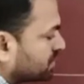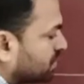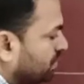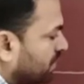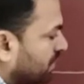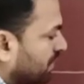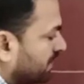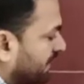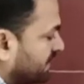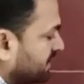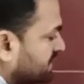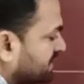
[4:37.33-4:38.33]
So
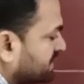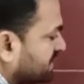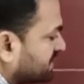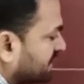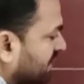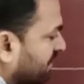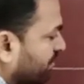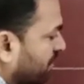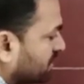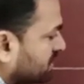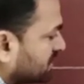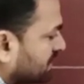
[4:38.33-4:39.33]
take this distance in
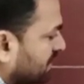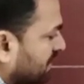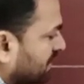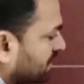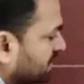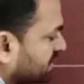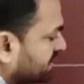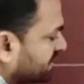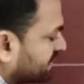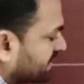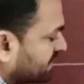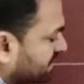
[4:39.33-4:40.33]
compass. This
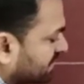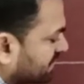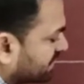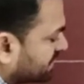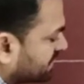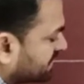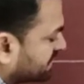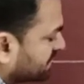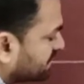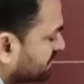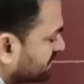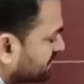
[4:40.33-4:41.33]

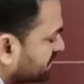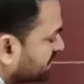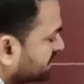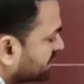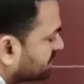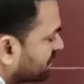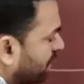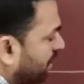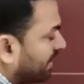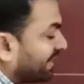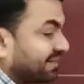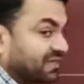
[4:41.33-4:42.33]
distance,
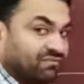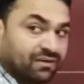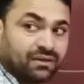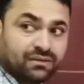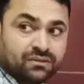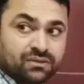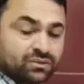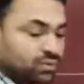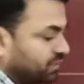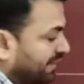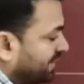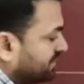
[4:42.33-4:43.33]
all are equal.
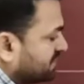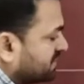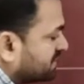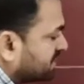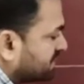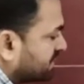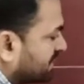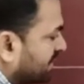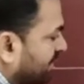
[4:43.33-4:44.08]
So take this distance in